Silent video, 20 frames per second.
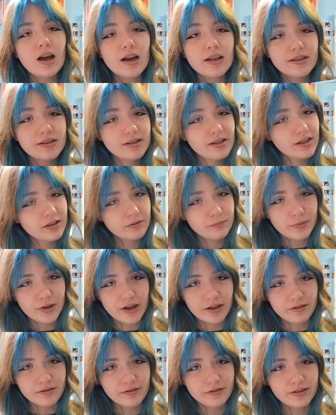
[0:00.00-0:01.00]
And another
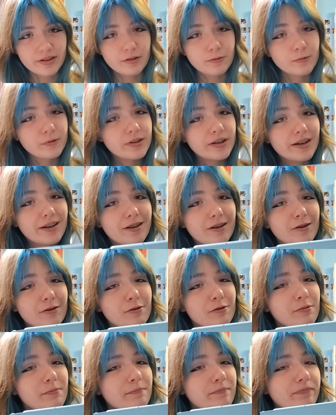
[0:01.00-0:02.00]
pattern that will take
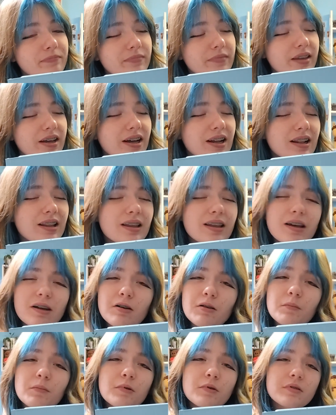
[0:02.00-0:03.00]
you a
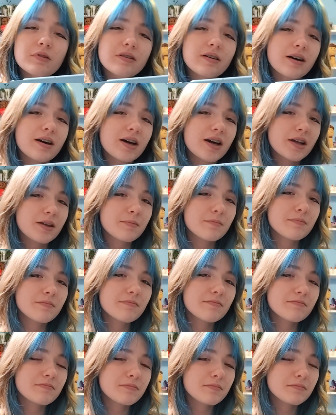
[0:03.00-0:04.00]
little more time,
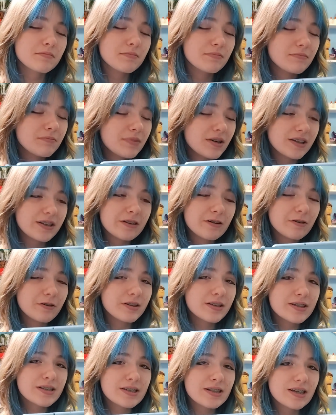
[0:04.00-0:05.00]
but
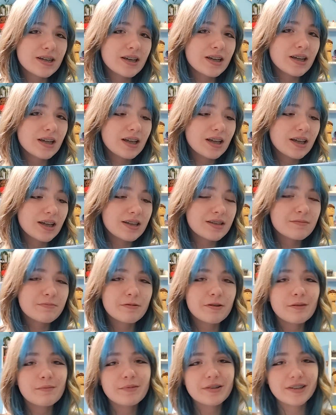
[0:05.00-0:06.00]
honestly is
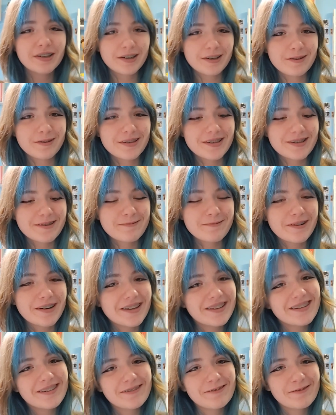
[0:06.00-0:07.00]
probably the cutest
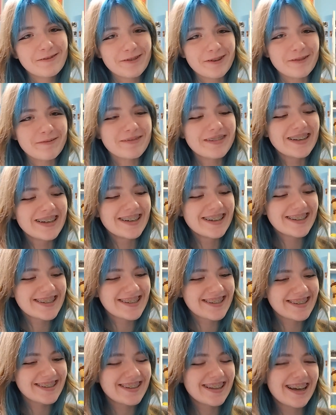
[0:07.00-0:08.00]
one from
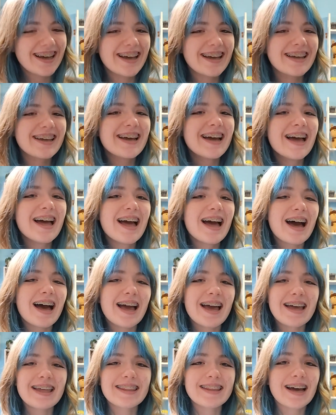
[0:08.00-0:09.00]
this today,
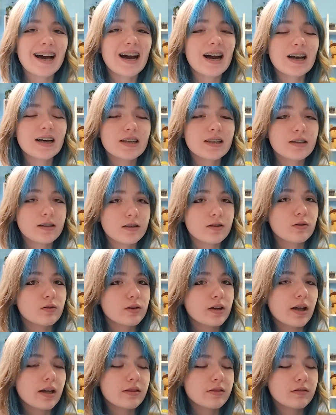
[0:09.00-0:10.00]
and I need
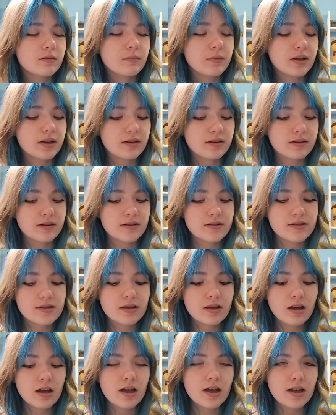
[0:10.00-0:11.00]
to get to make this,
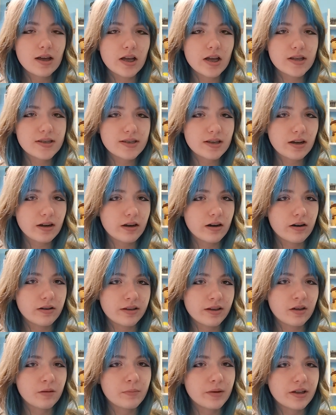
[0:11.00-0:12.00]
is a
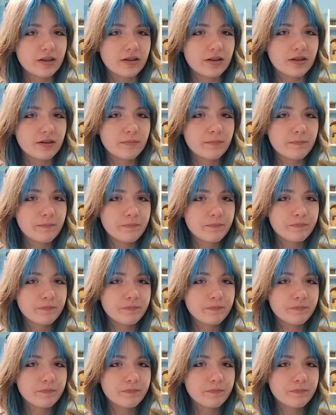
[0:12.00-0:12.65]
gardening bunny.